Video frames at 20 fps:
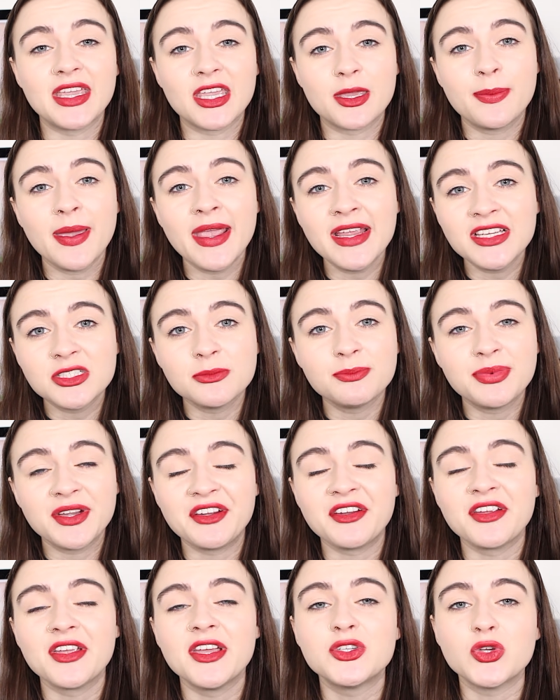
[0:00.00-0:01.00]
incubation
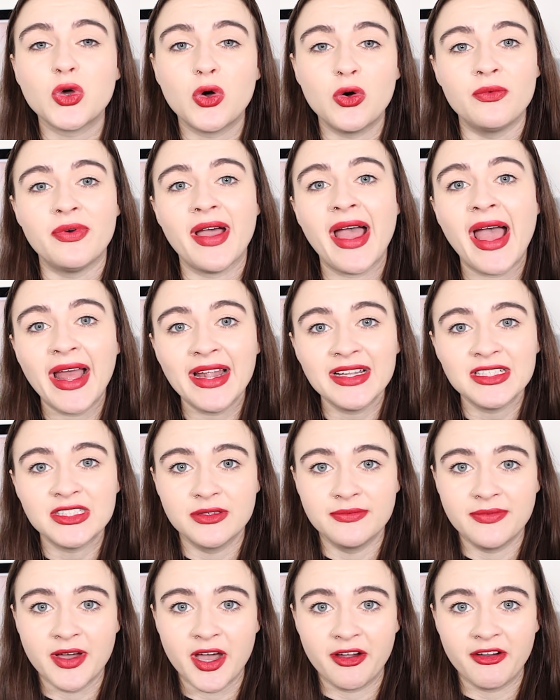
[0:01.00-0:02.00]
period of
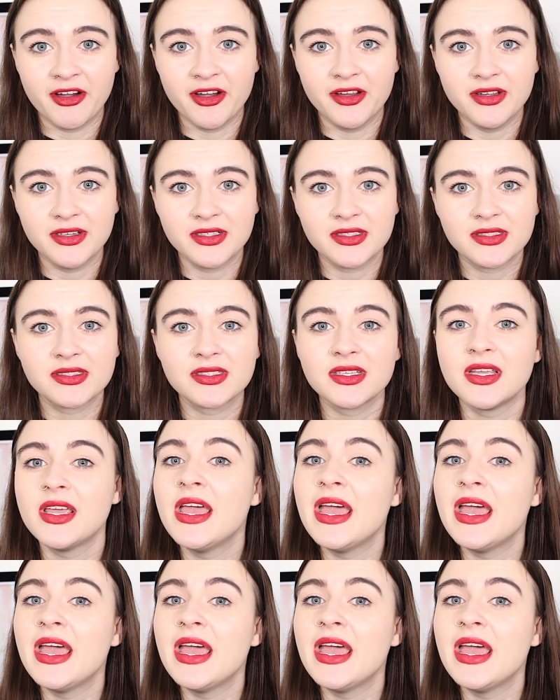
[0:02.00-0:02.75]
hantavirus.